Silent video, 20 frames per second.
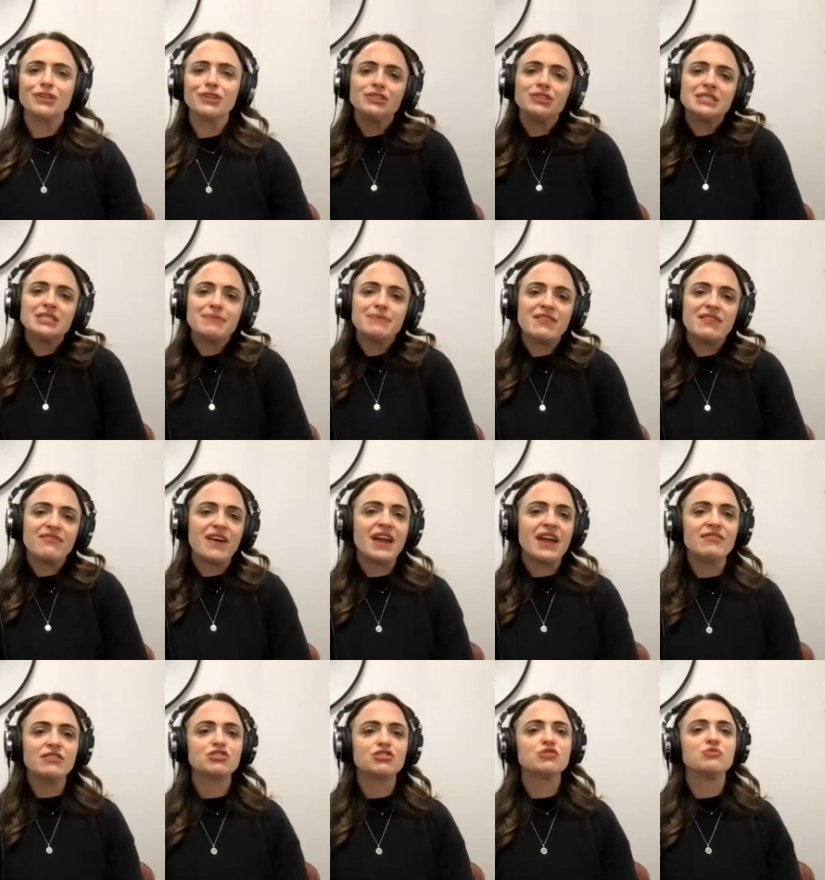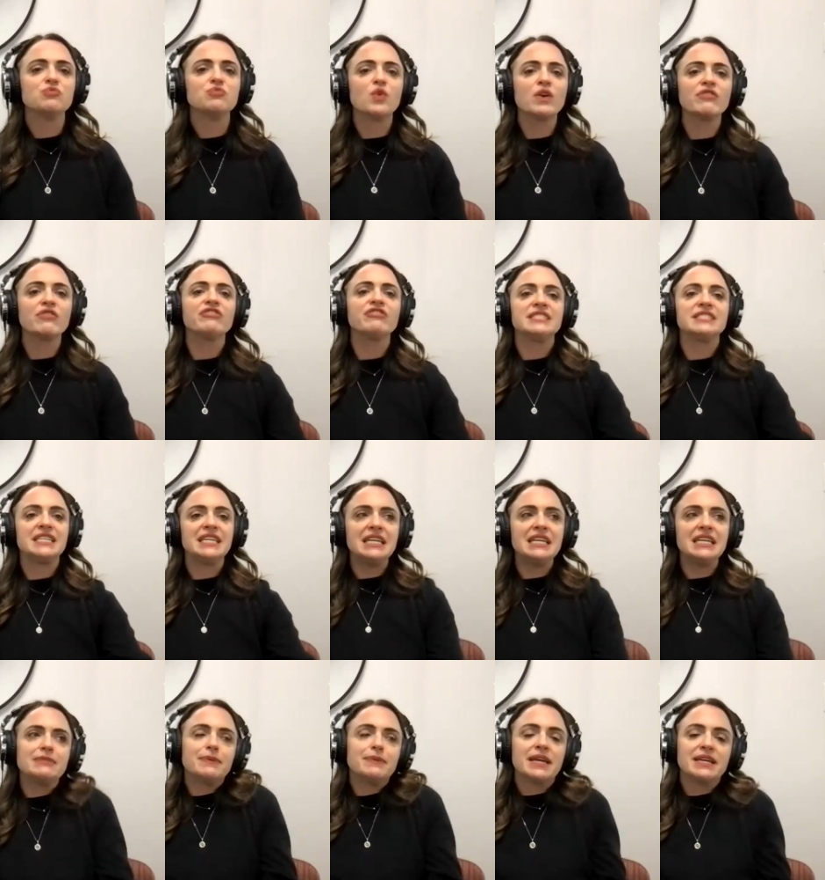You just may find that you're more
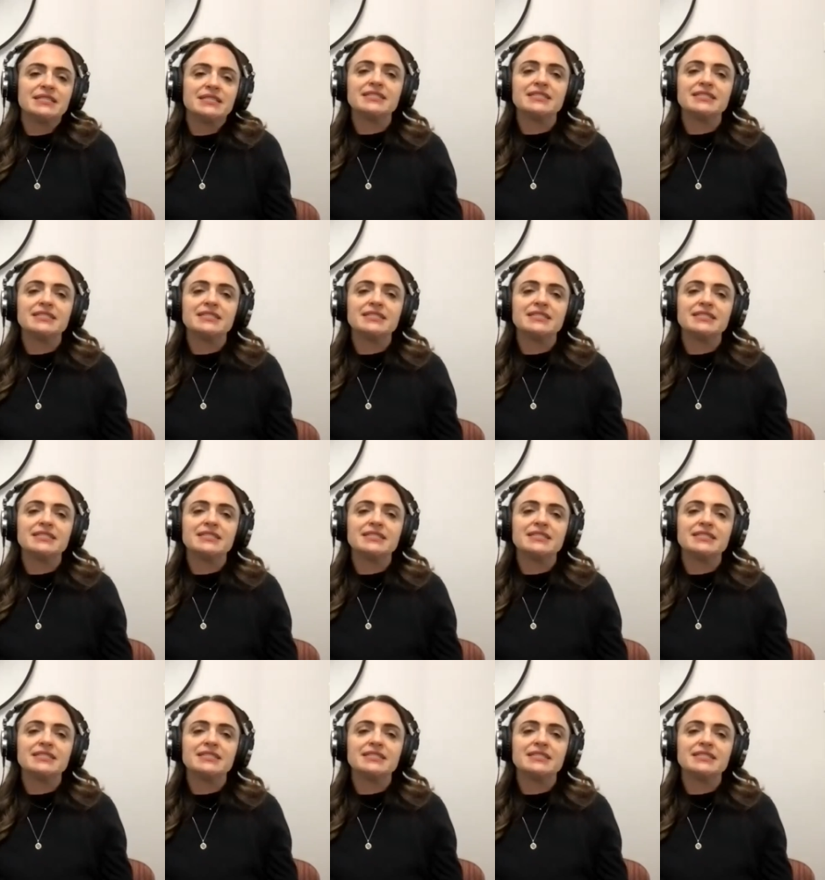fatigued because